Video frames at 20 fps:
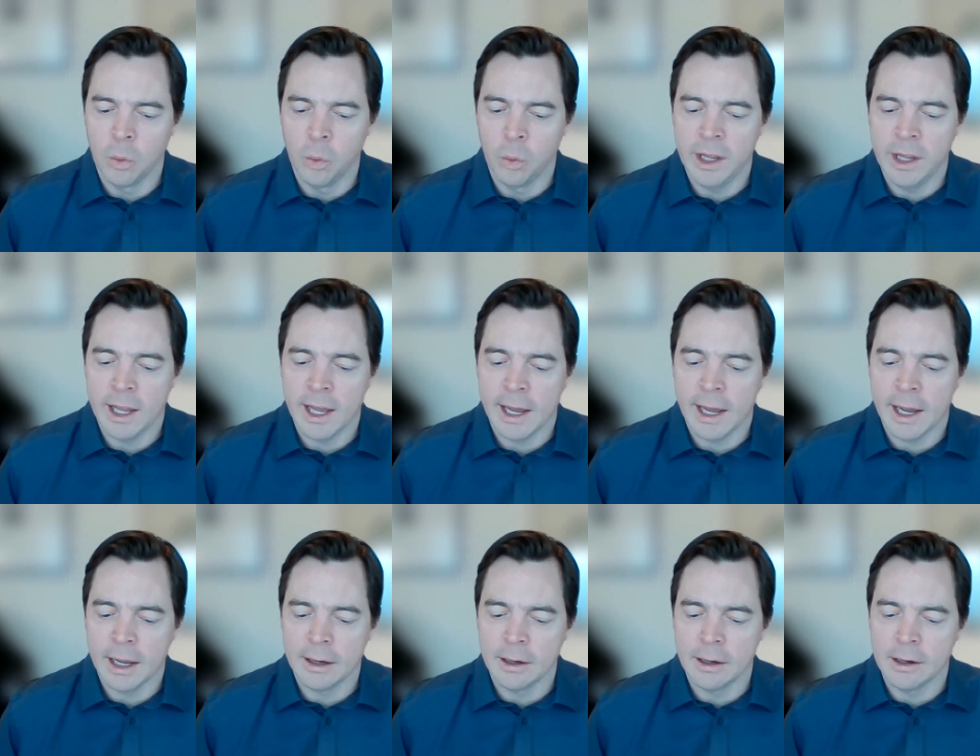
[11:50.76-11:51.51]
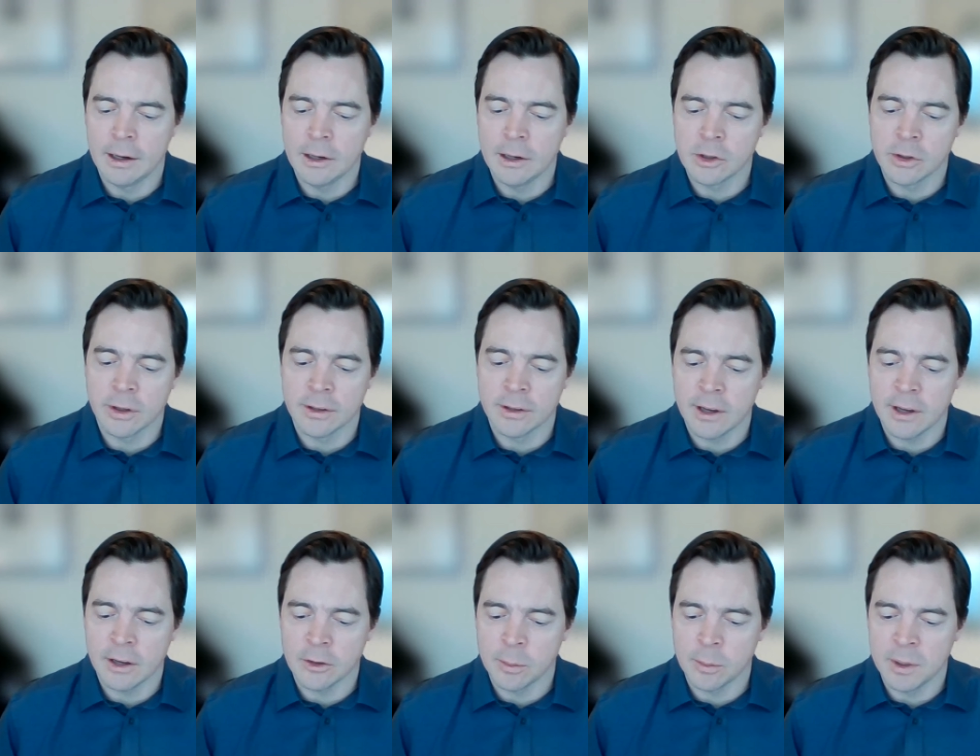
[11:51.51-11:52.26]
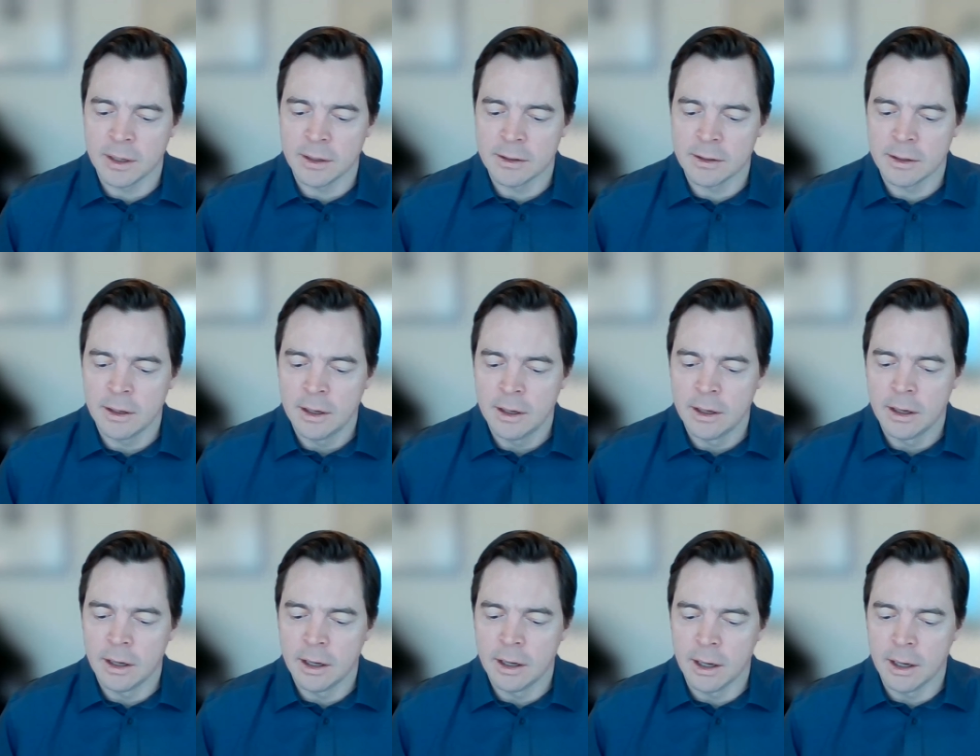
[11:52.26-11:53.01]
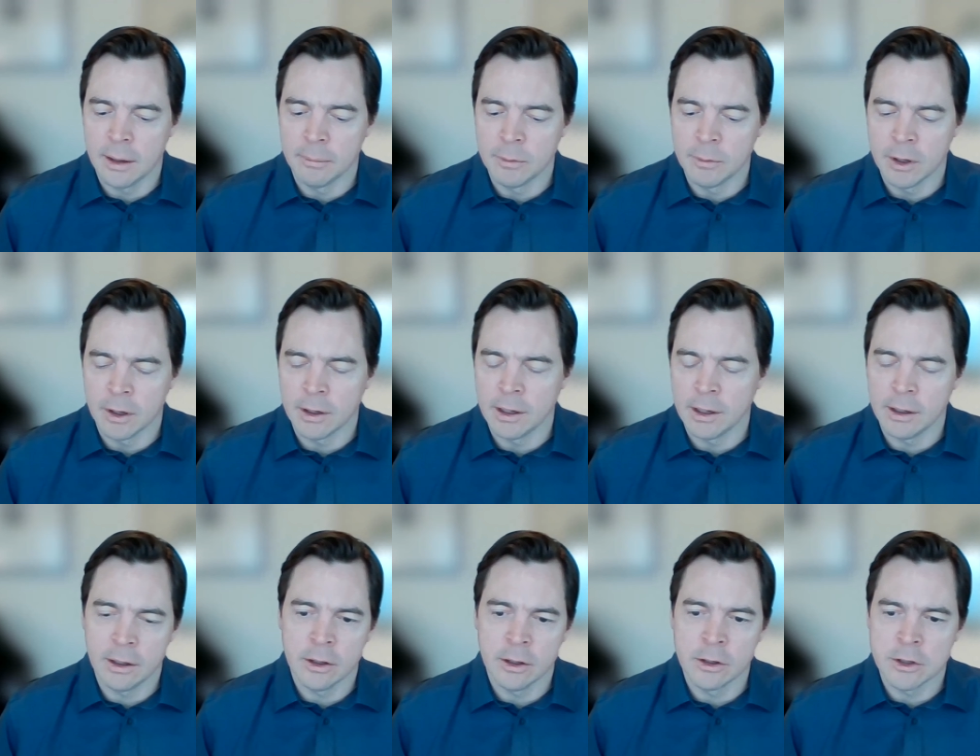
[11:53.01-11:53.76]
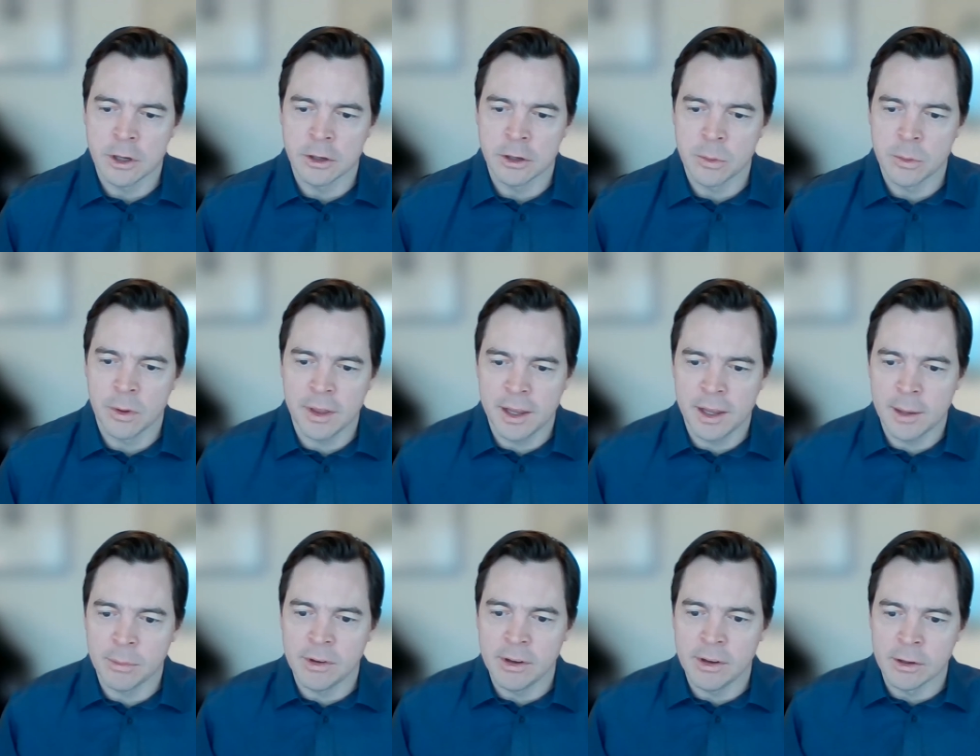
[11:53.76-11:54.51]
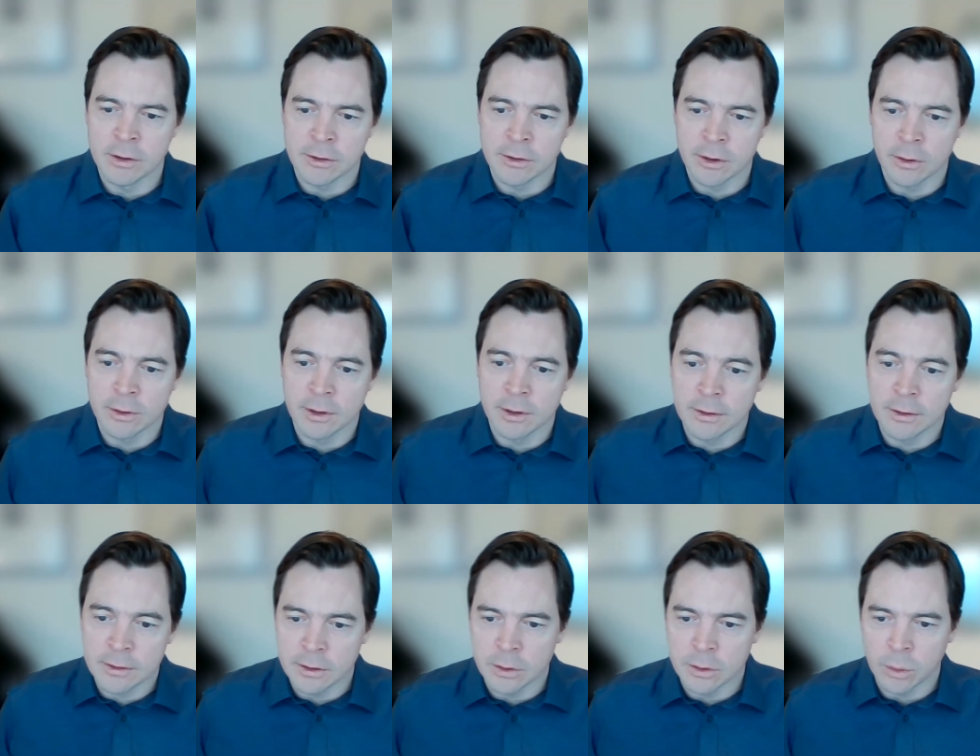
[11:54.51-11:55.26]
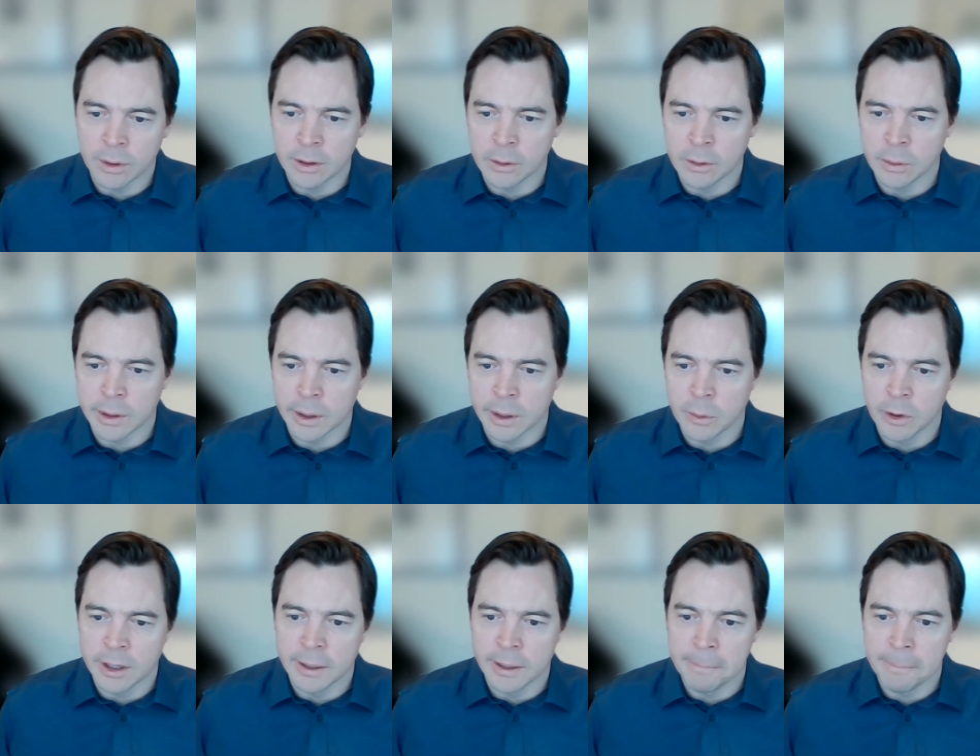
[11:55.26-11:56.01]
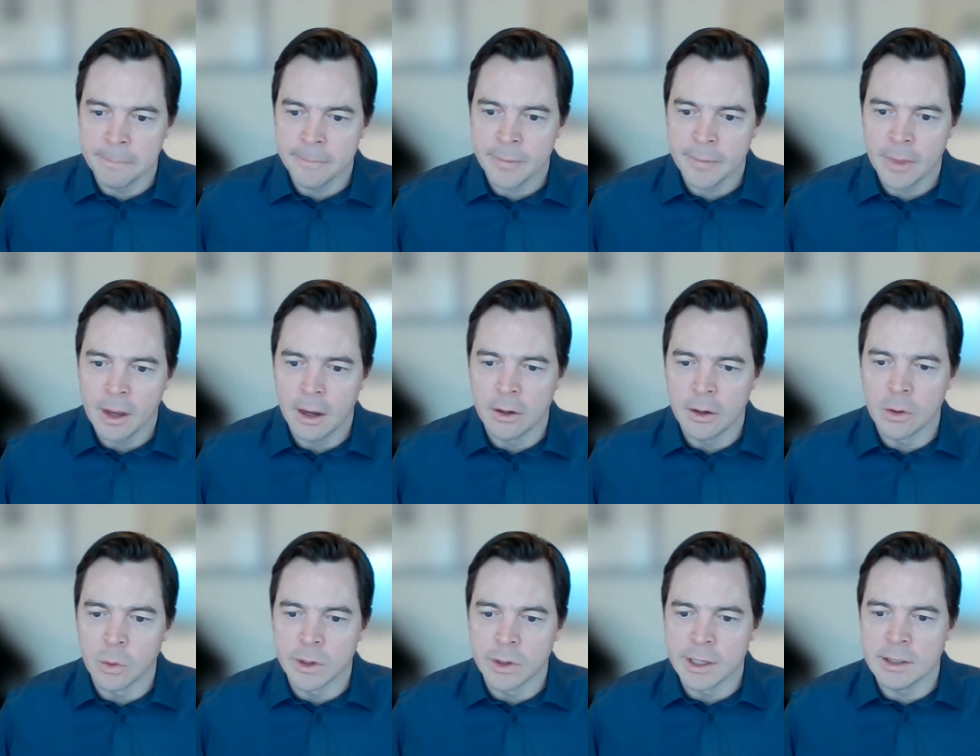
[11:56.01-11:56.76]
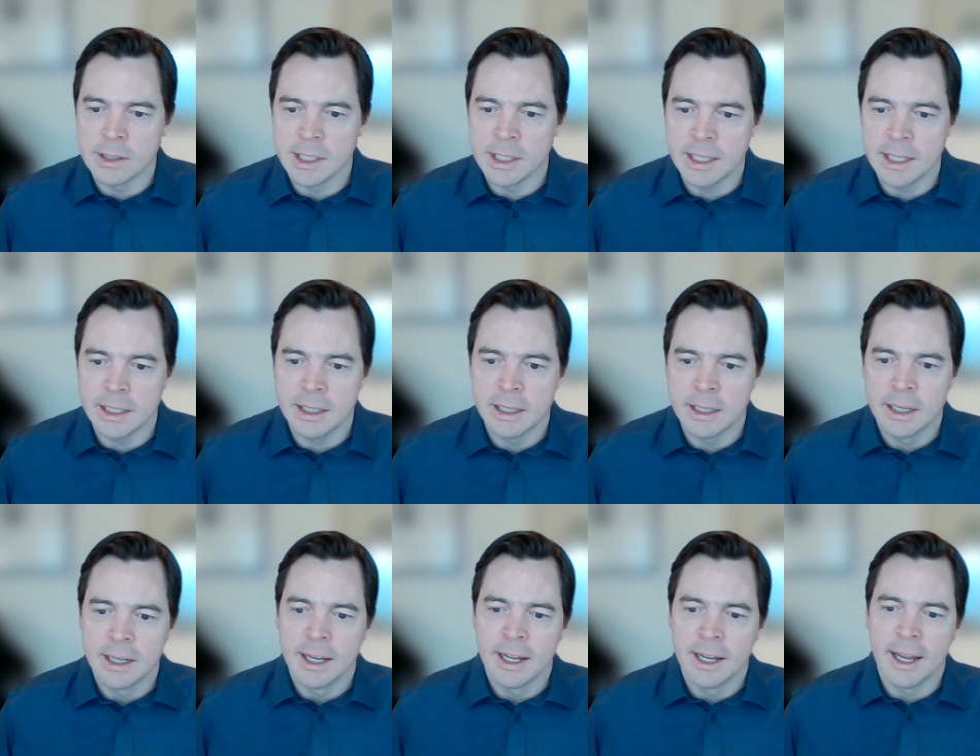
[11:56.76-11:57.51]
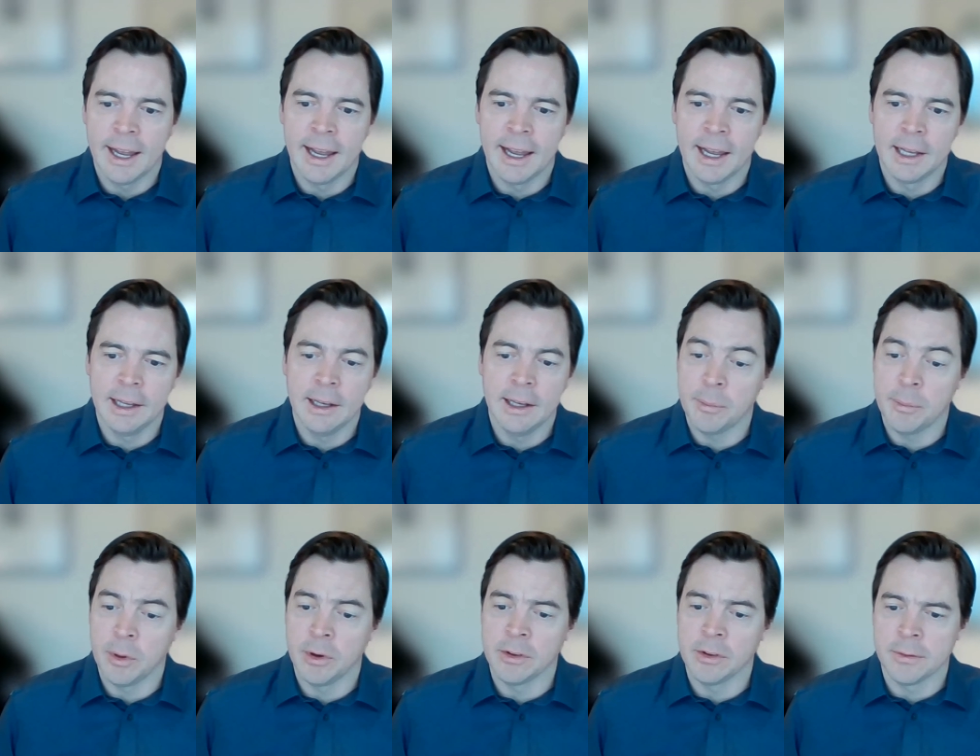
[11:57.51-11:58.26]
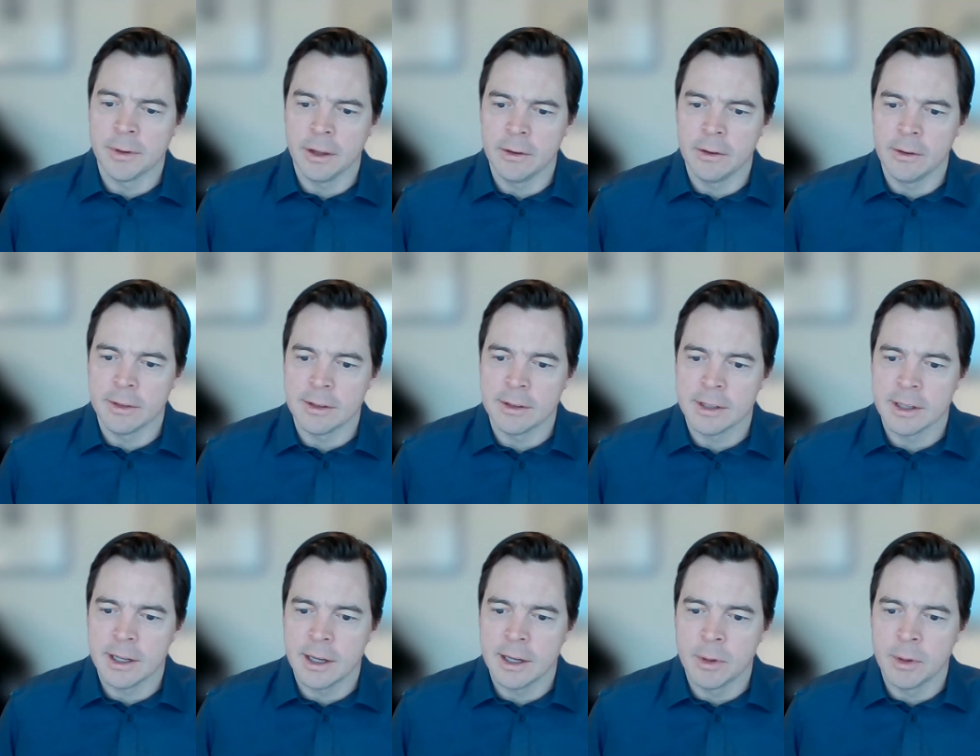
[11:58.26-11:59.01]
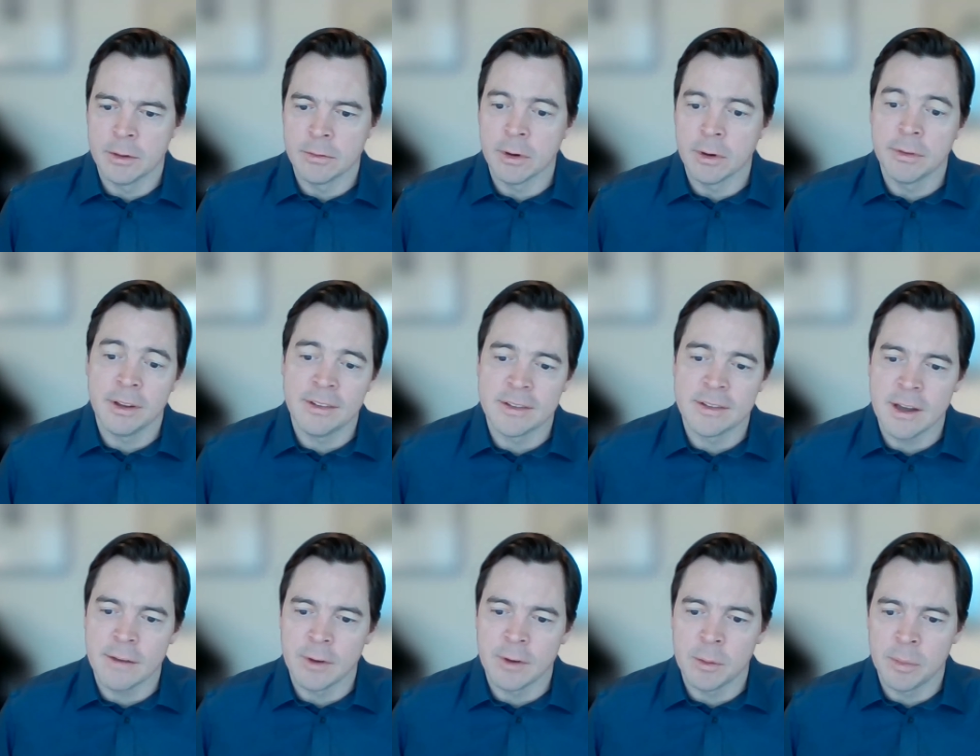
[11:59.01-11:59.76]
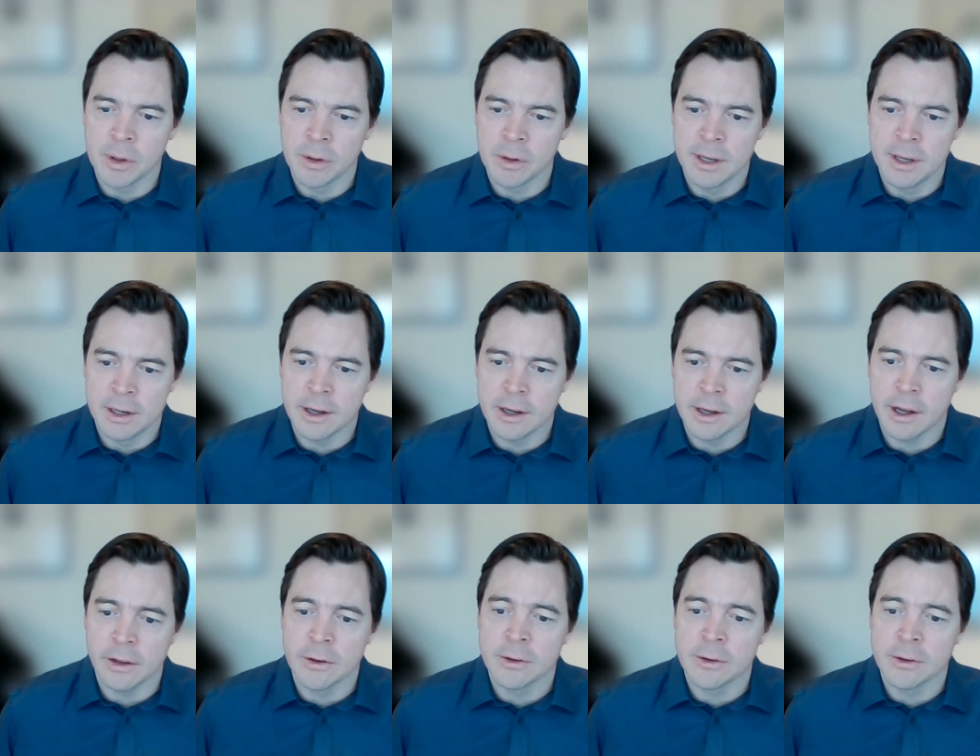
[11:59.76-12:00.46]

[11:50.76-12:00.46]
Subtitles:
we had an initial assessment done in conjunction with AMC consultants in 2021, and NORI-D had a net present value at the time of roughly $7 billion.